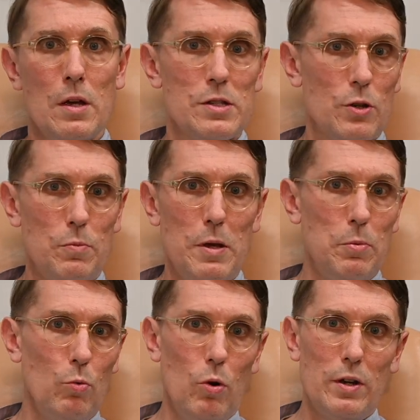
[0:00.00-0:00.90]
So
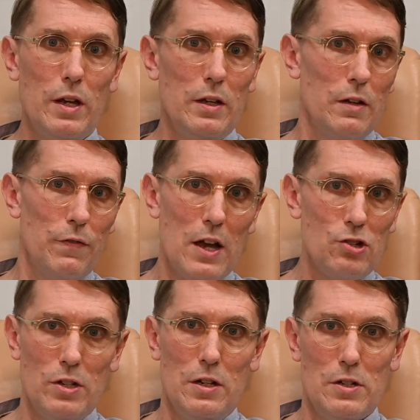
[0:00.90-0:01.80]
people working in the
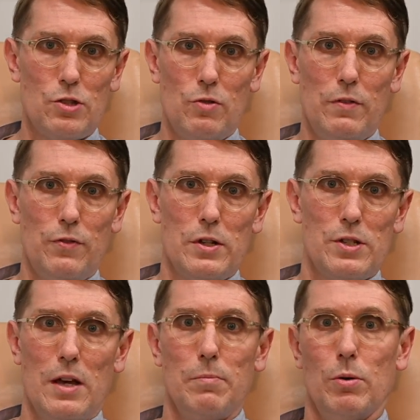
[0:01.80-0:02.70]
fashion industry, for
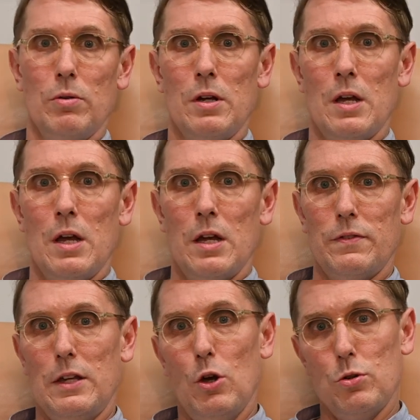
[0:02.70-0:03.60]
example,
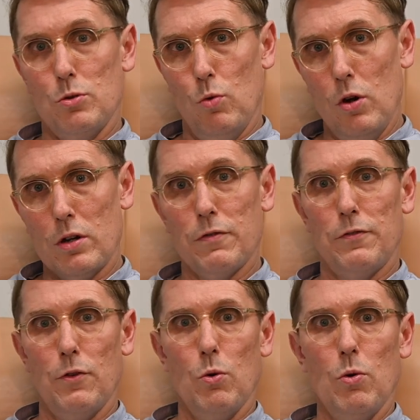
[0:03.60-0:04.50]
they go to work
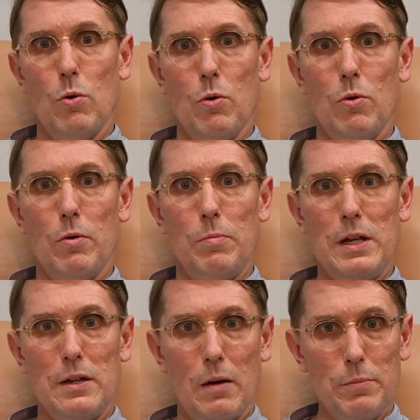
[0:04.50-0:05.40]
for a
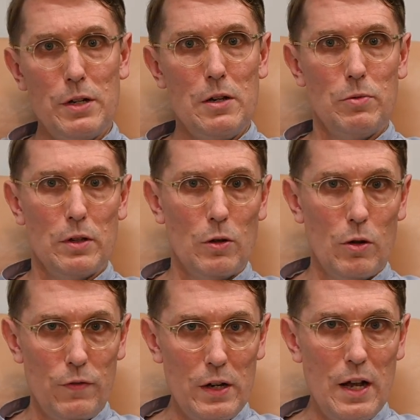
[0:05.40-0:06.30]
big company with a
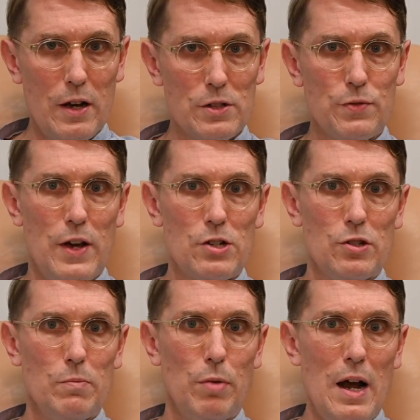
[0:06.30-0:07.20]
lot of in-house
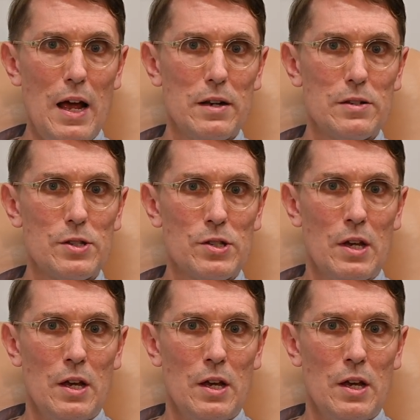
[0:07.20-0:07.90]
fashion brands.